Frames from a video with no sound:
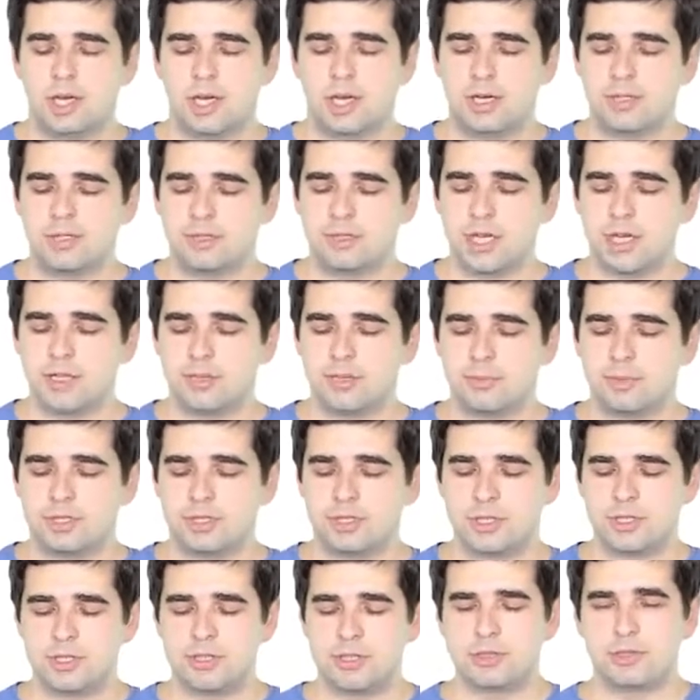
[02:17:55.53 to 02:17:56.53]
starting
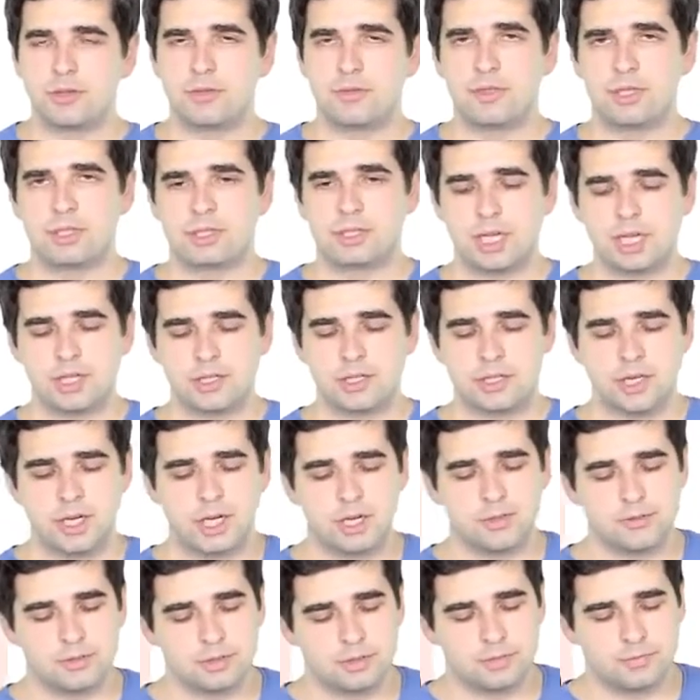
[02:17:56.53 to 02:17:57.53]
positions of the second
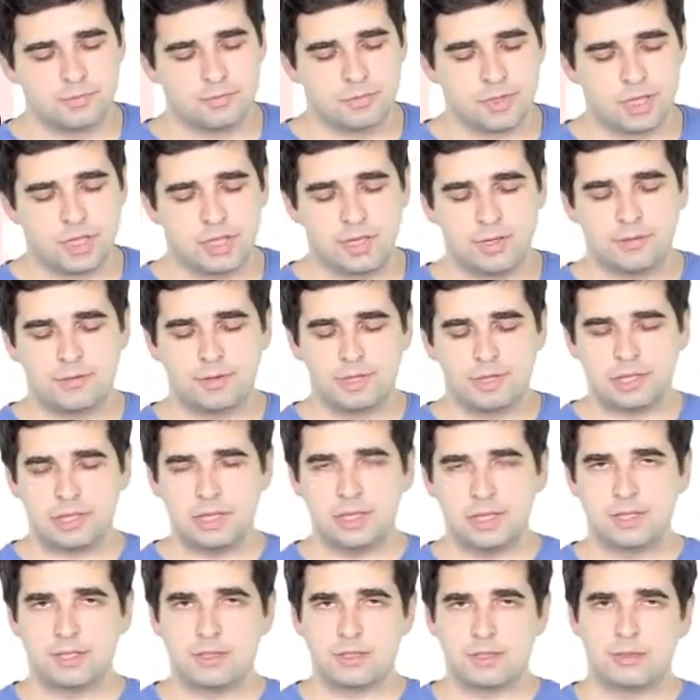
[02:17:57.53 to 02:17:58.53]
halves. If at
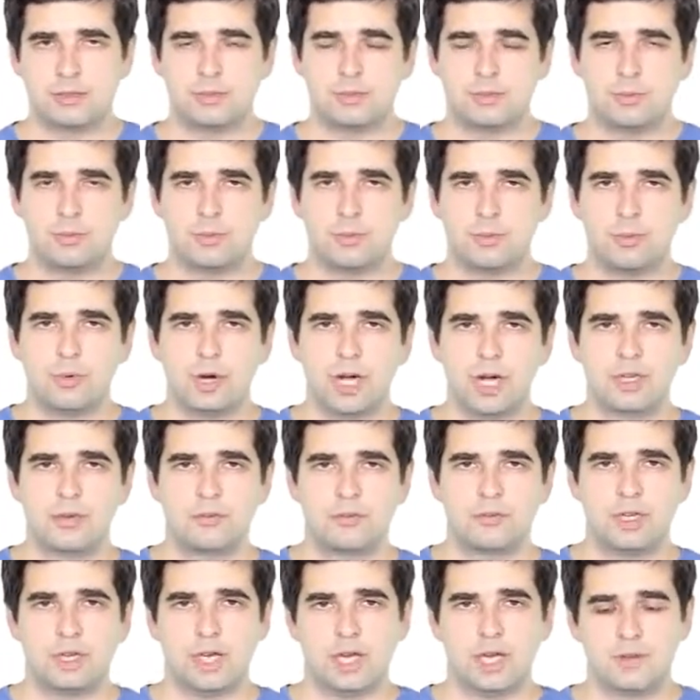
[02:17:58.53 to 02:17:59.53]
least one
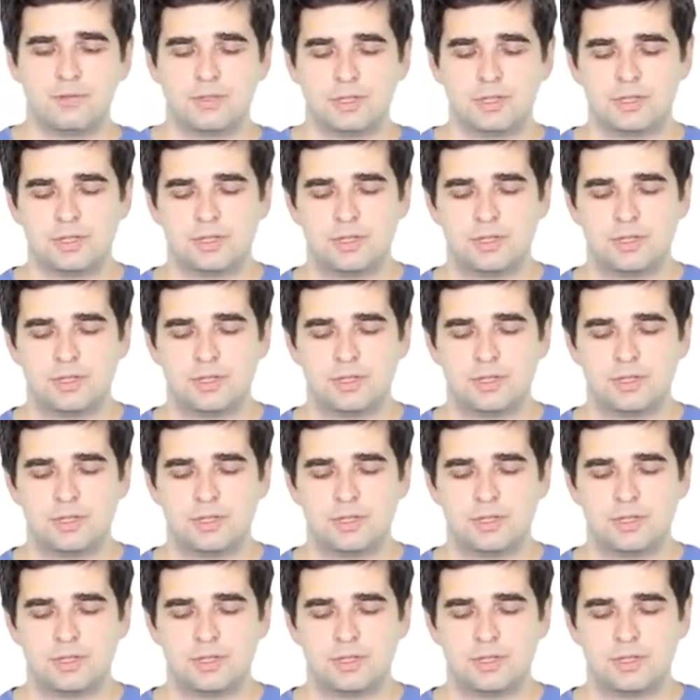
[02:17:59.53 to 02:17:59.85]
of the halves is